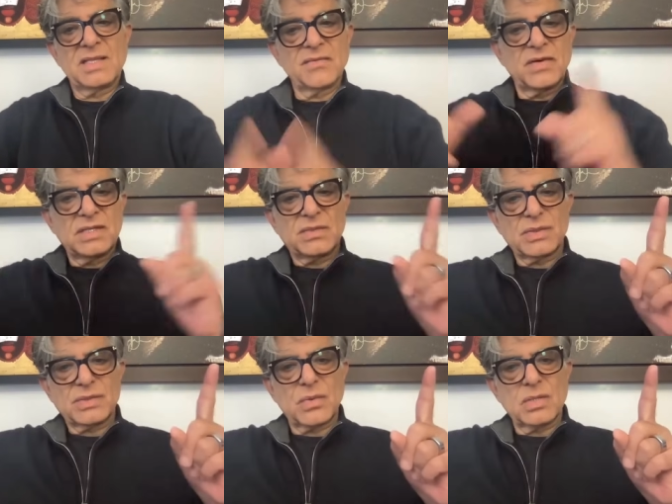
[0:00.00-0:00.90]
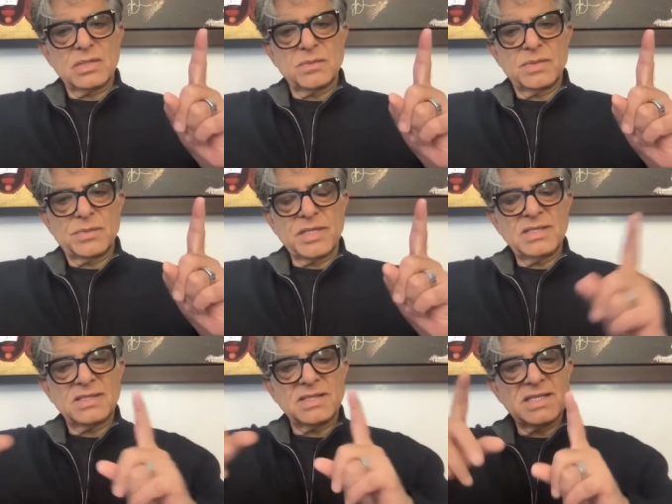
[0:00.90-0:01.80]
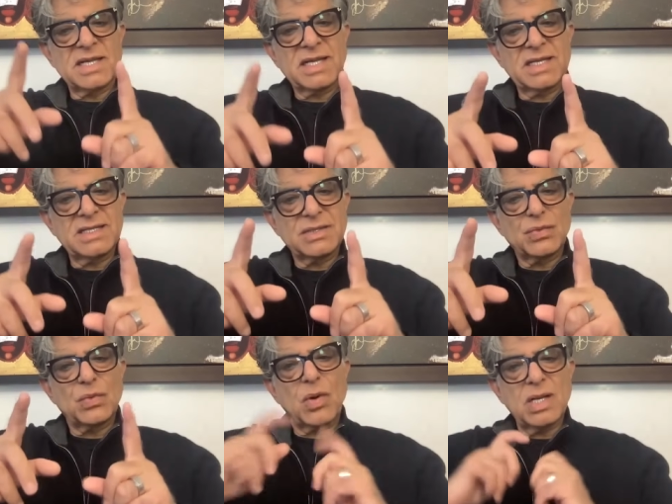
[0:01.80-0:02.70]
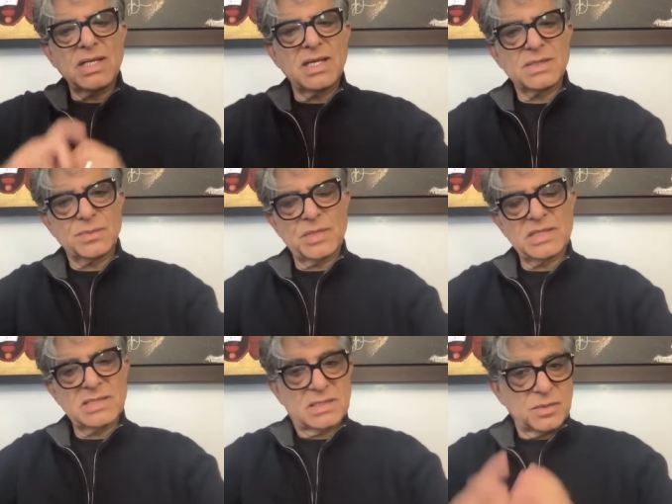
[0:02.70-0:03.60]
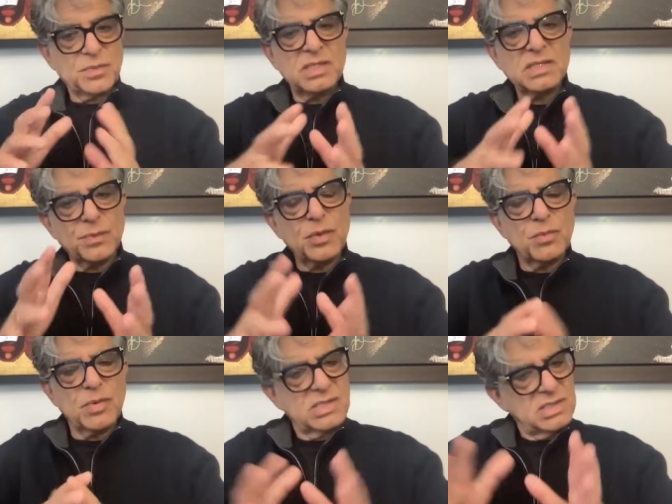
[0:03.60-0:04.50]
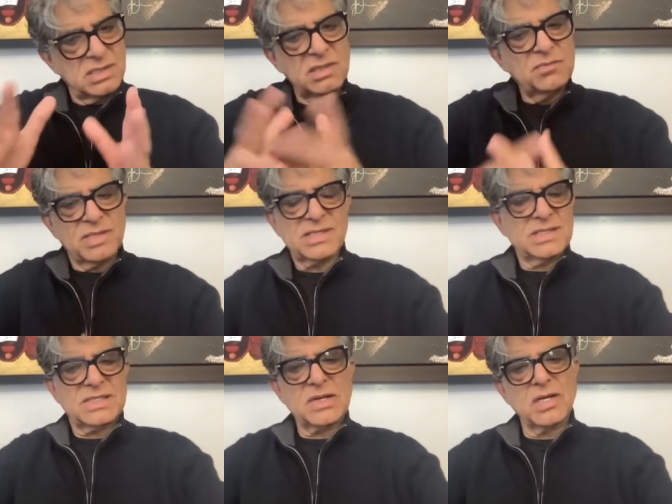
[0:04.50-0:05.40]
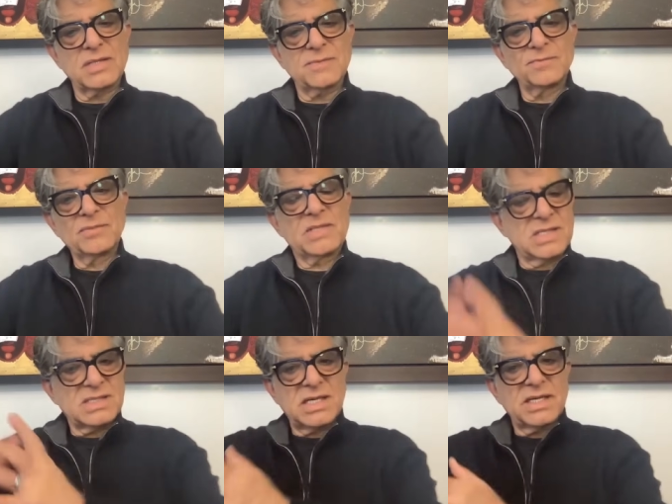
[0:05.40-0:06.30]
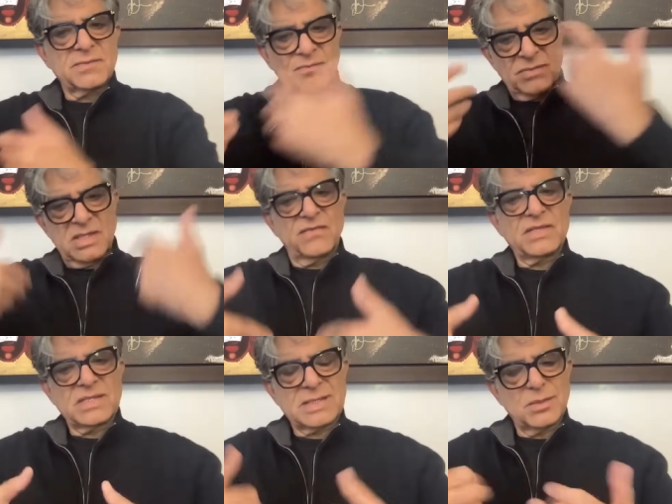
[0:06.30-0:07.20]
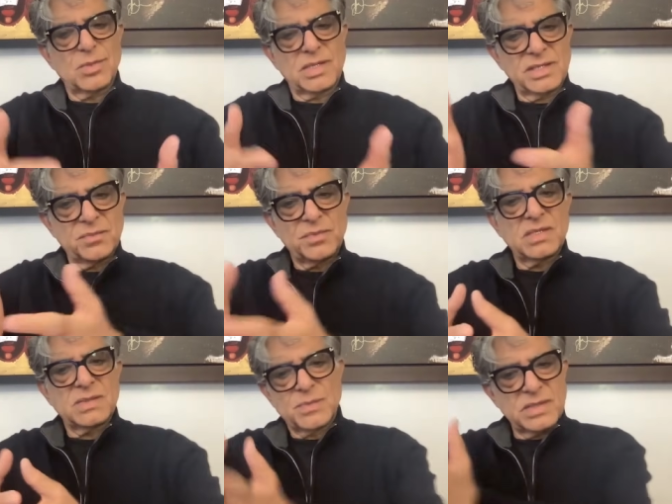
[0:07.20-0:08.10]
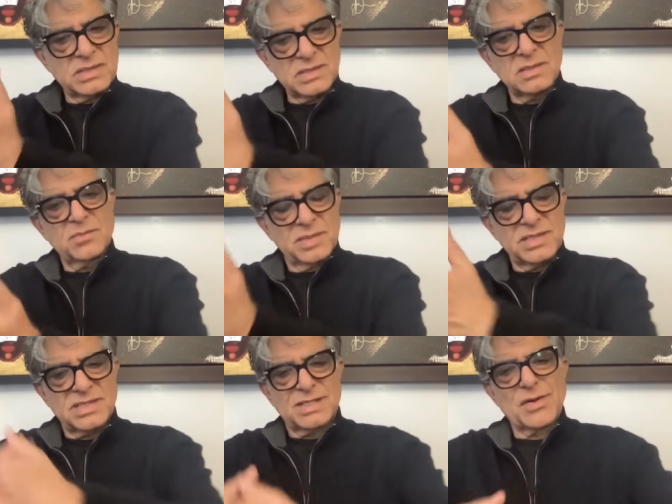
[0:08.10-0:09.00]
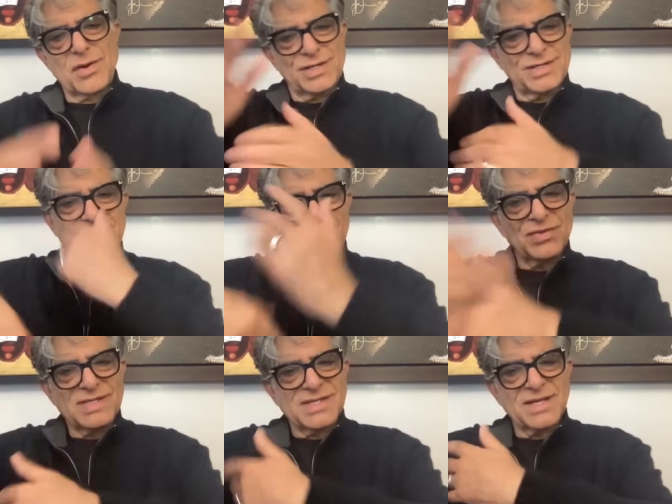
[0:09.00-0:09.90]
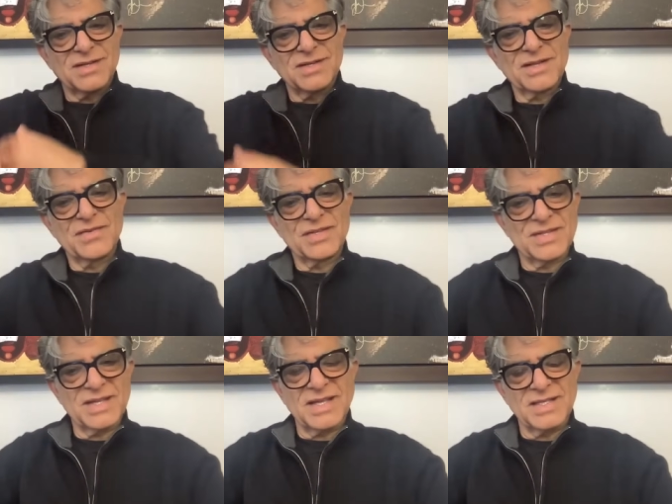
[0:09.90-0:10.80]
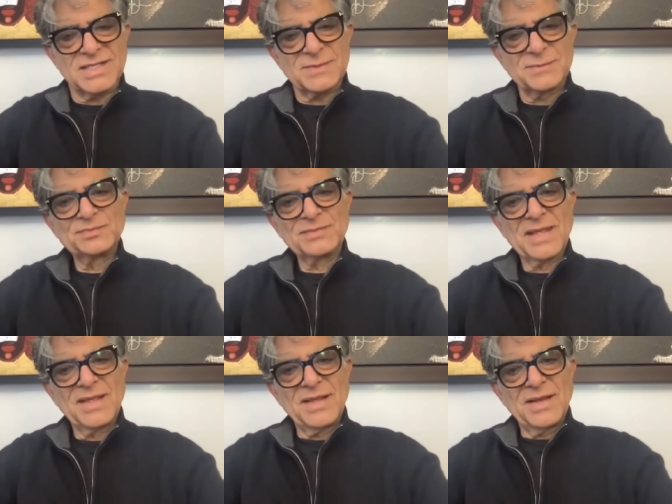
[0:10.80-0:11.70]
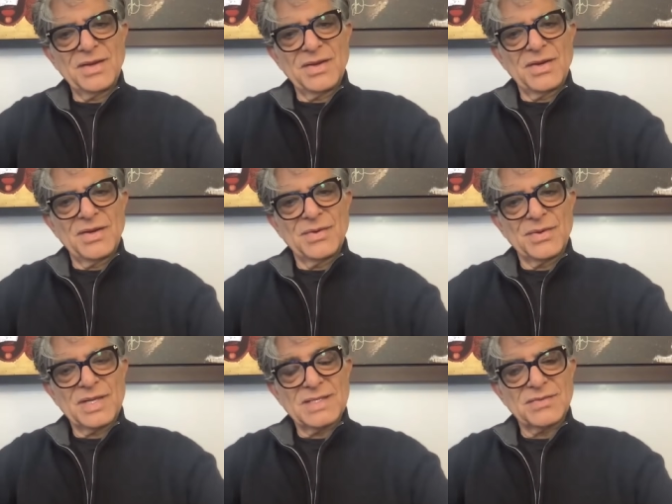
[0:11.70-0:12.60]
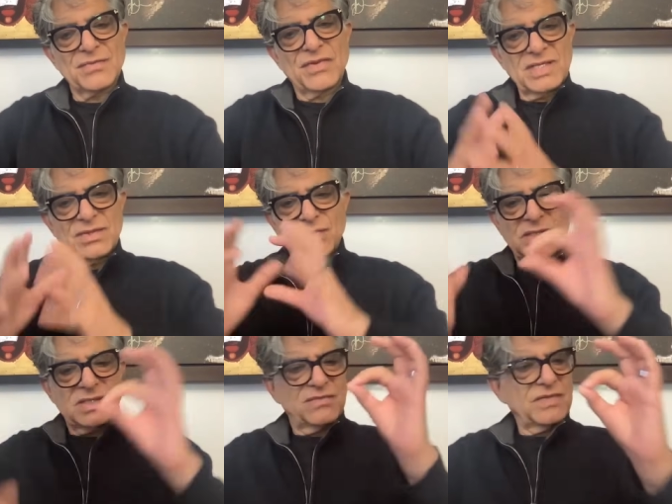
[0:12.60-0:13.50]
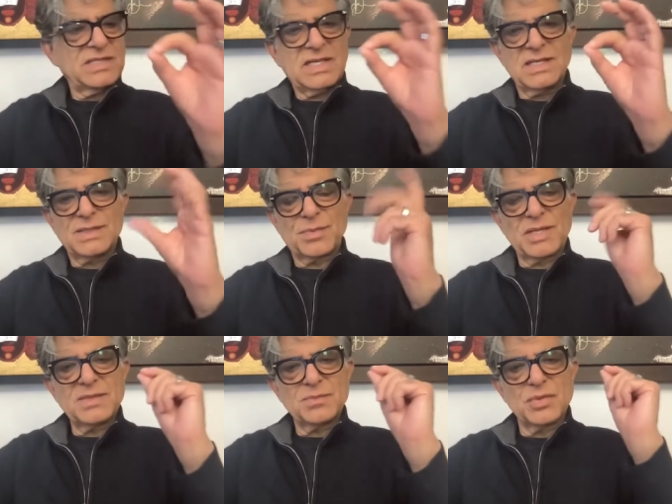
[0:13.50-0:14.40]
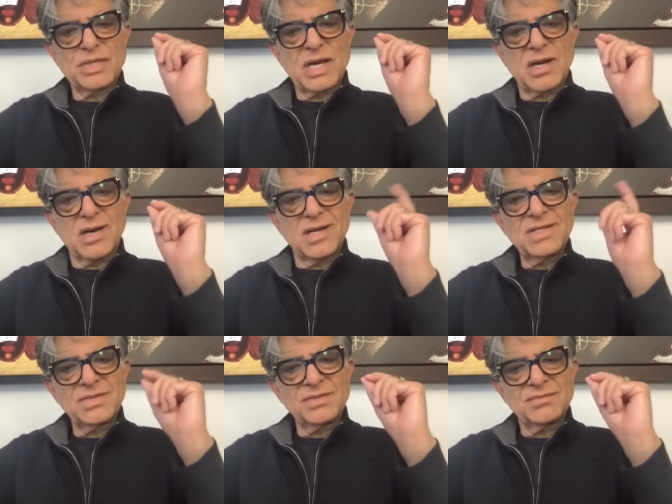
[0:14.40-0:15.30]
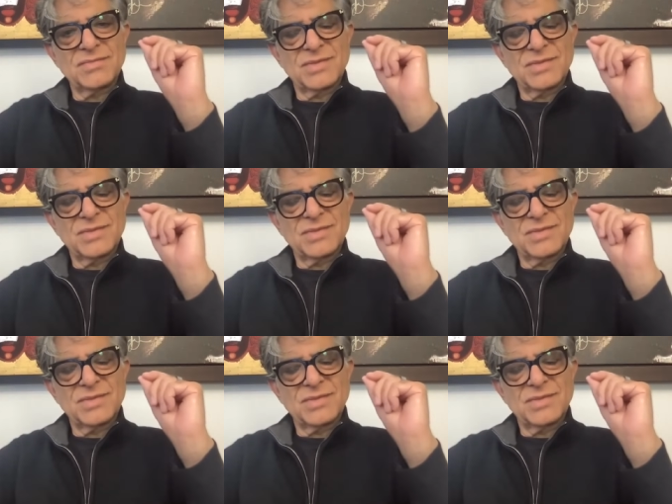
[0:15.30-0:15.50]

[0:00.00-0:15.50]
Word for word: The first was quantum space, the second is qualia space. It appears more personal, but it's not. Just like the physical body appears personal, but it's not. It's recycled everything else. Okay, so first was physical space, Bhutakash.